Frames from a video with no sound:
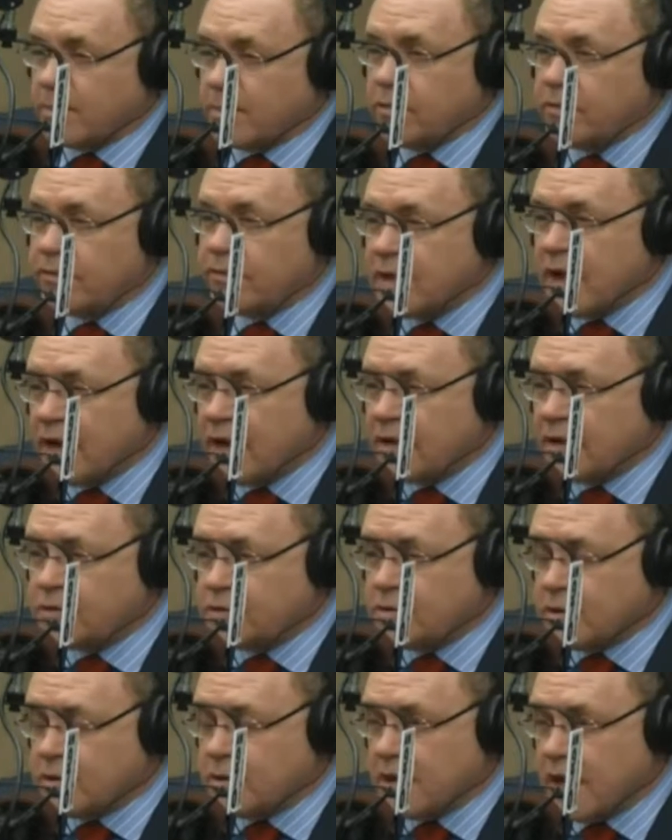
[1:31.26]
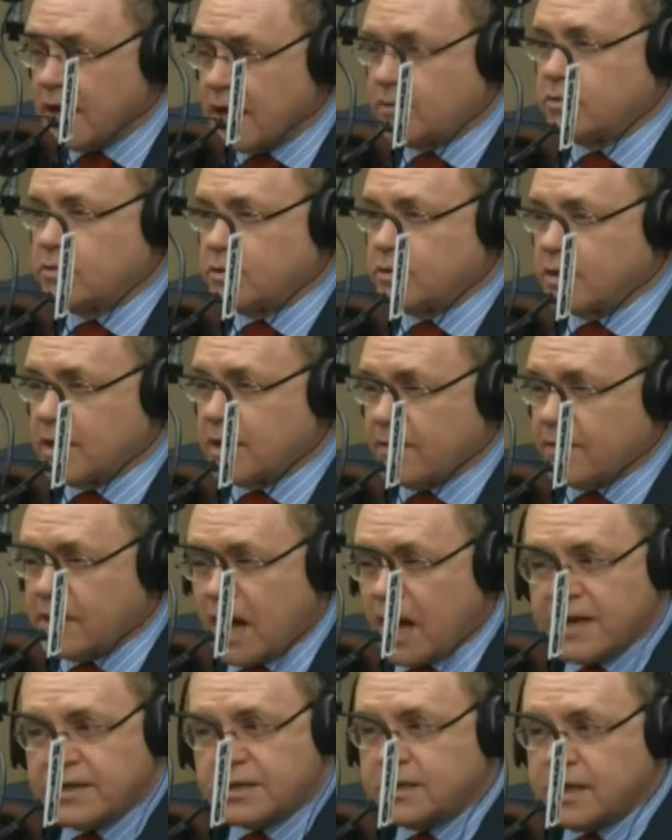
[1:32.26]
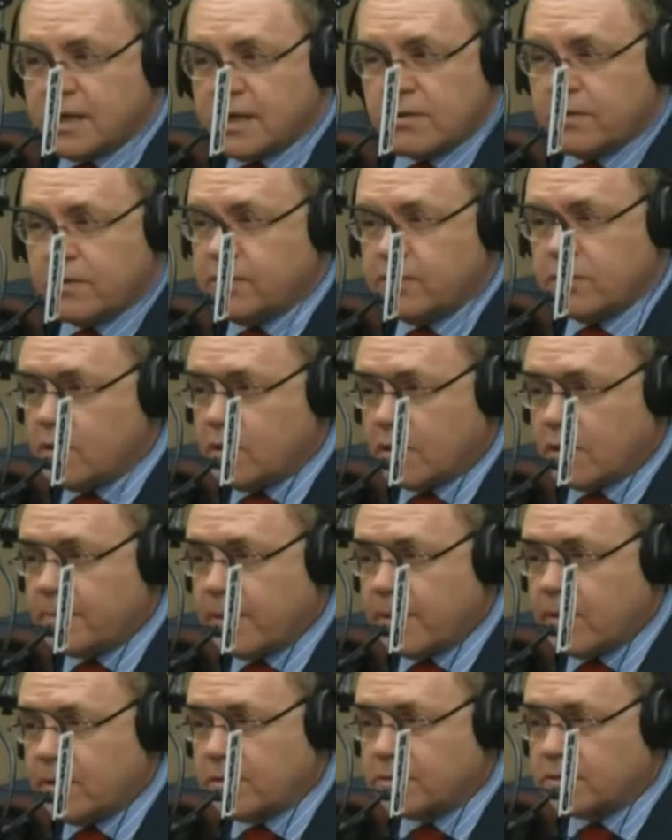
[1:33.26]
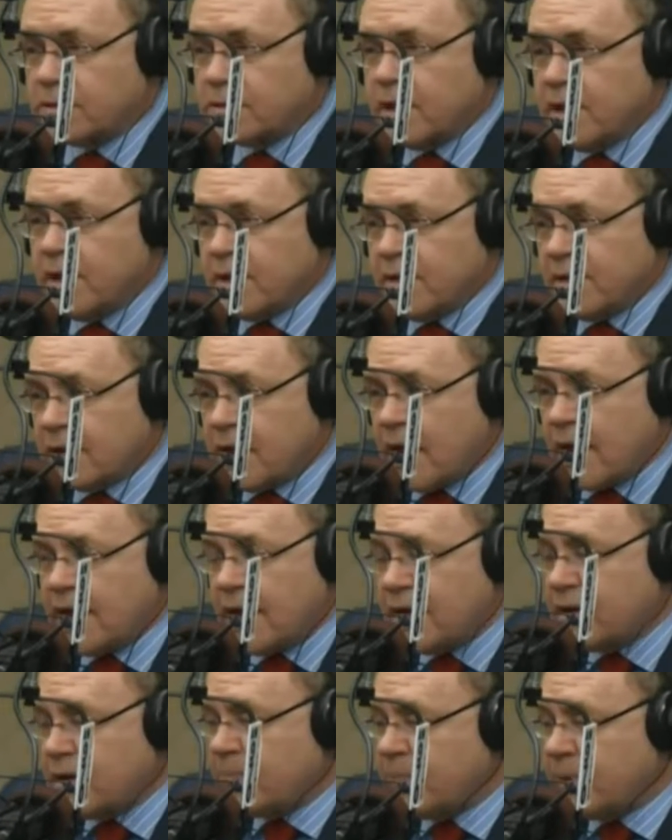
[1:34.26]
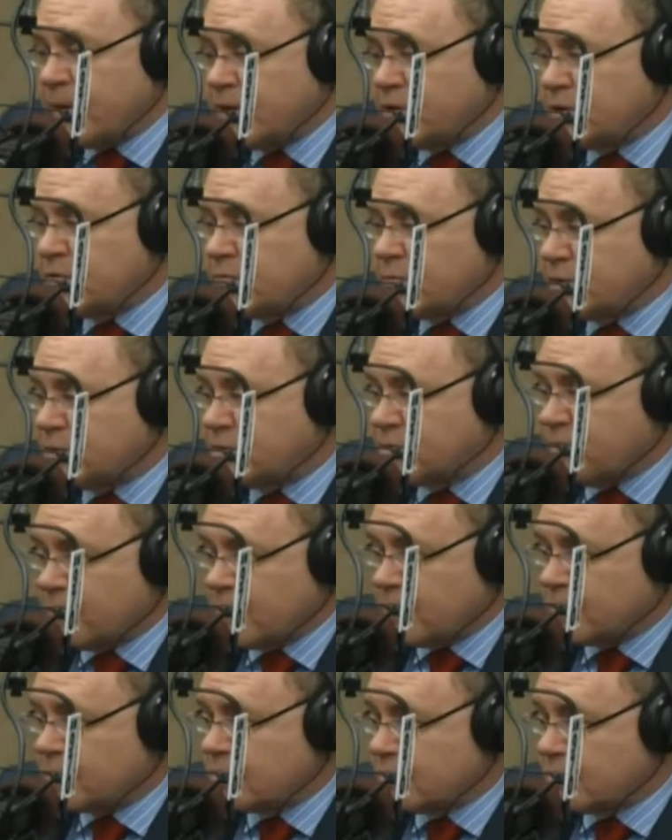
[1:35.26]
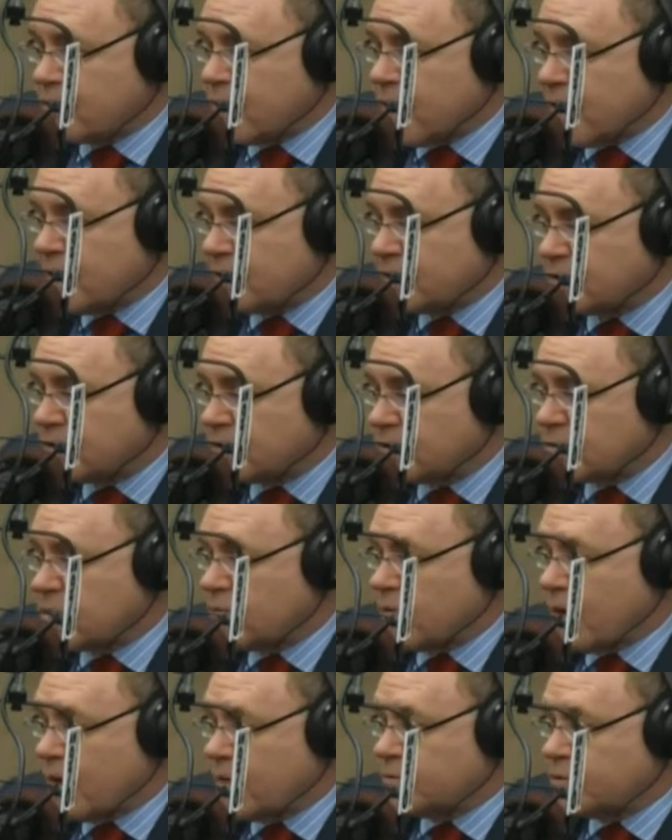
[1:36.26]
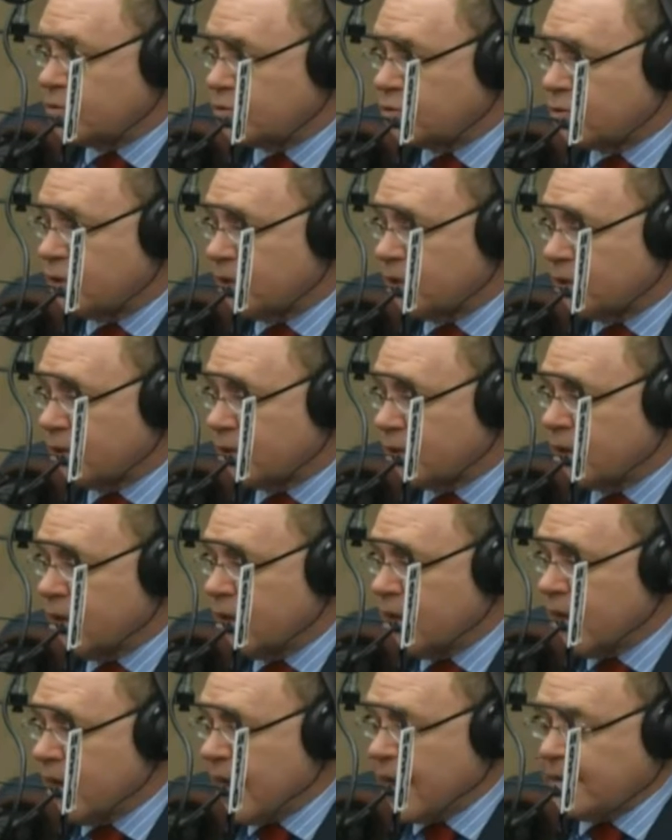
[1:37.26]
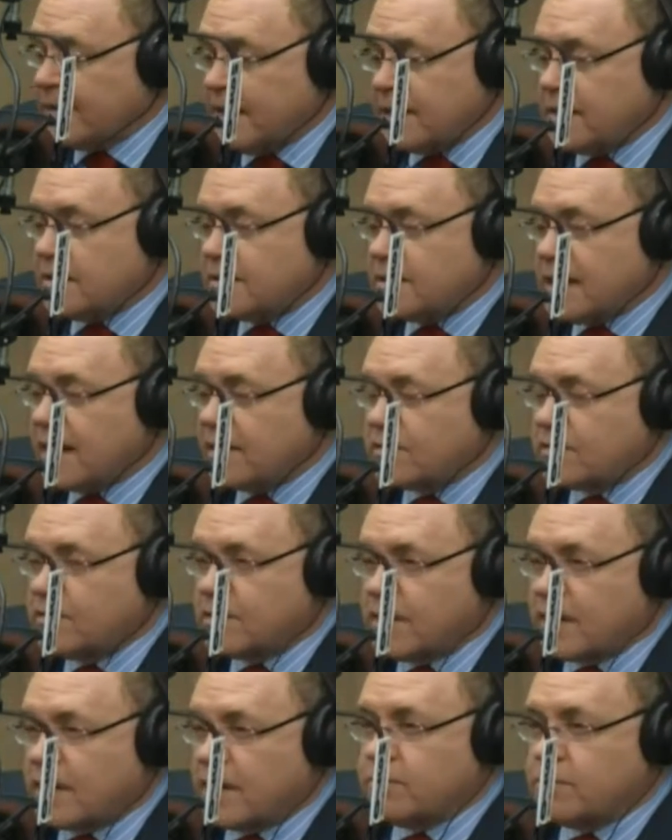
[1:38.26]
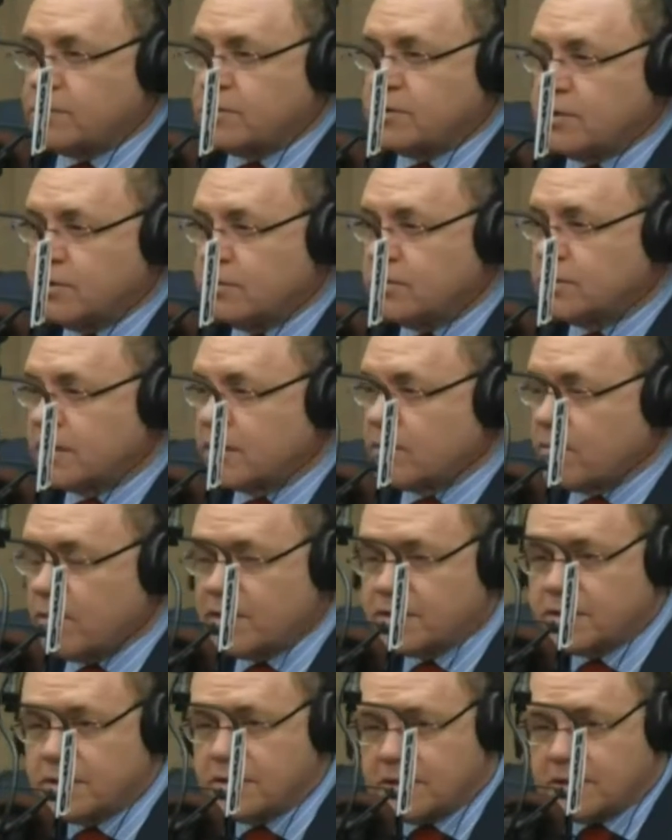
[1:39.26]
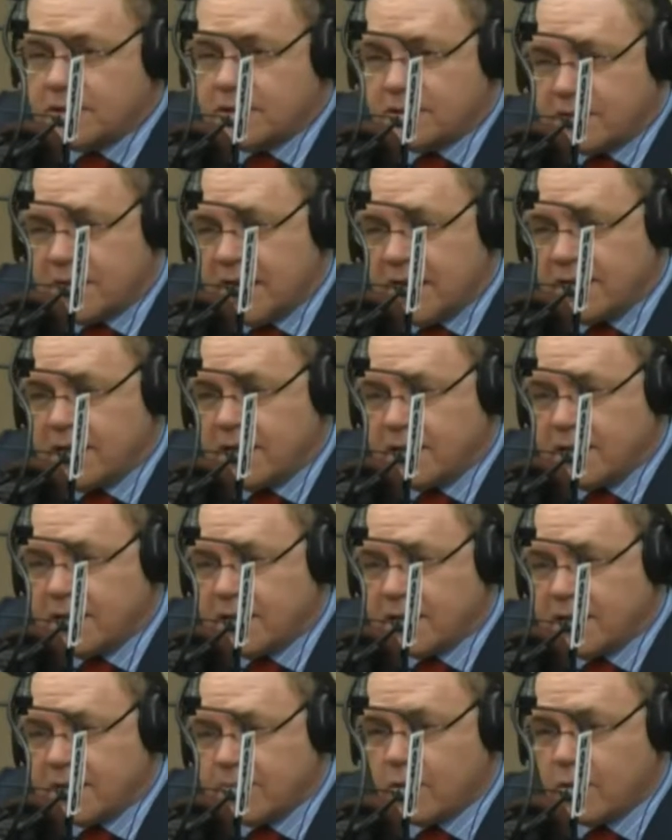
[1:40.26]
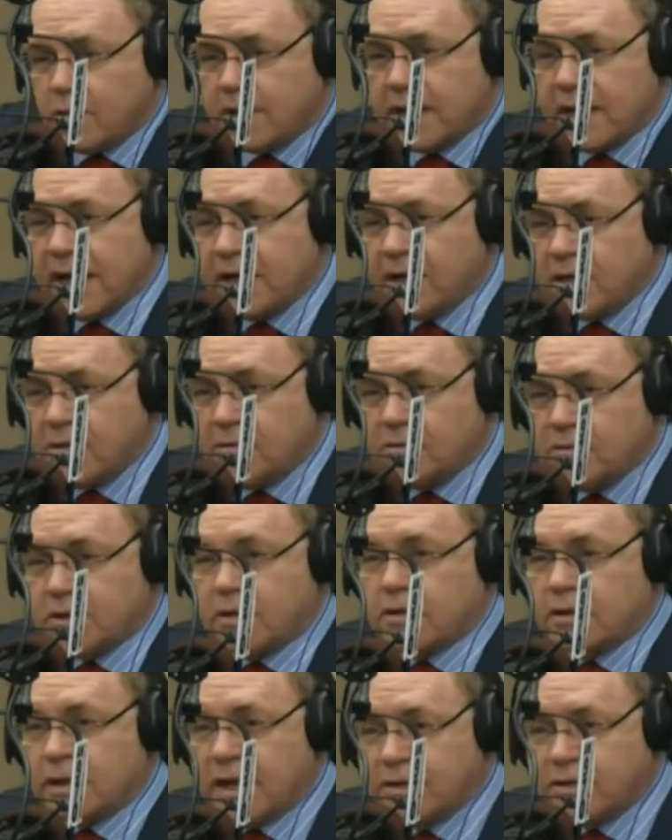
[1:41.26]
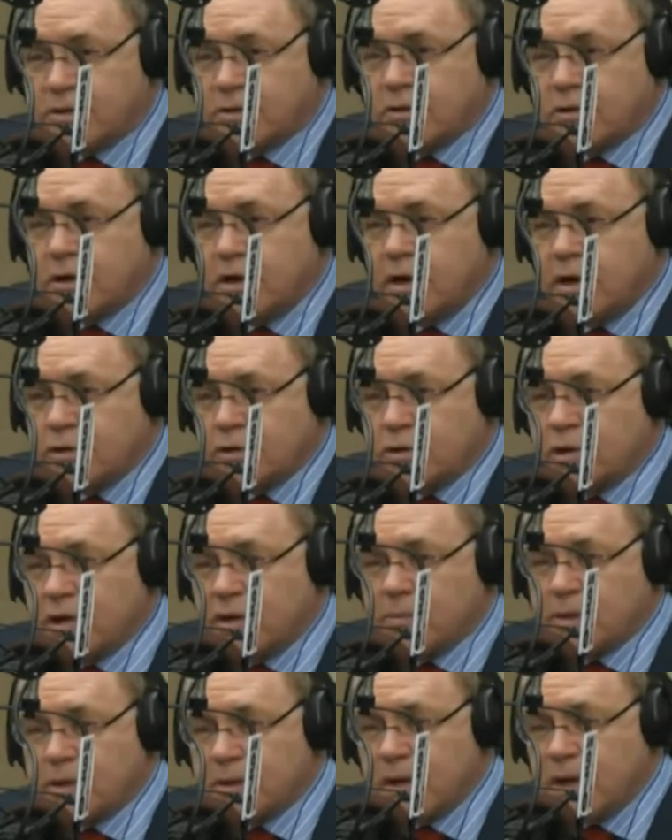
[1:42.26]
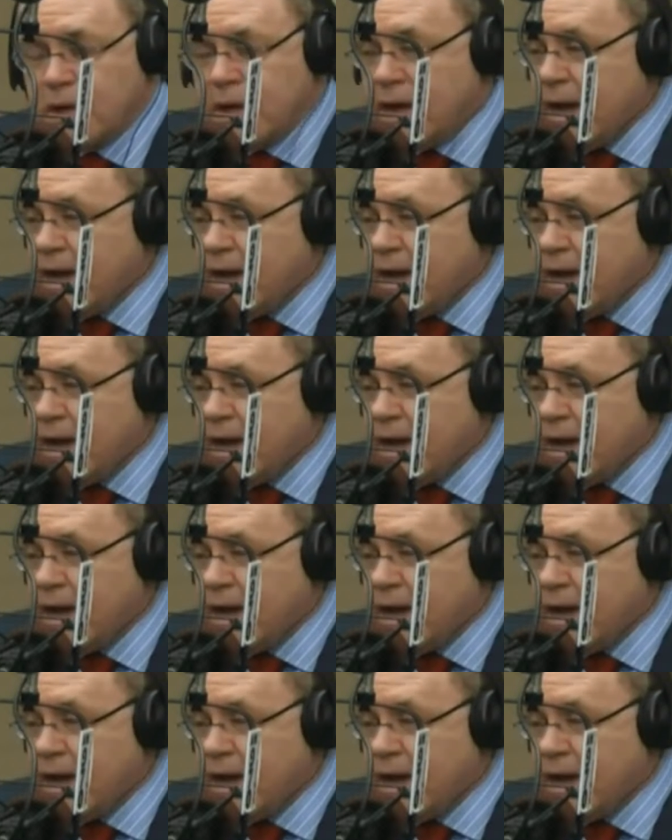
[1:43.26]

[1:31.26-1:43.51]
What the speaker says: number of doctors you can have. And I said in the New York Post that I had a patient with severe psoriasis who I was treating, and then the doctor that I was using wasn't taking it anymore, and I had to use a lesser treatment.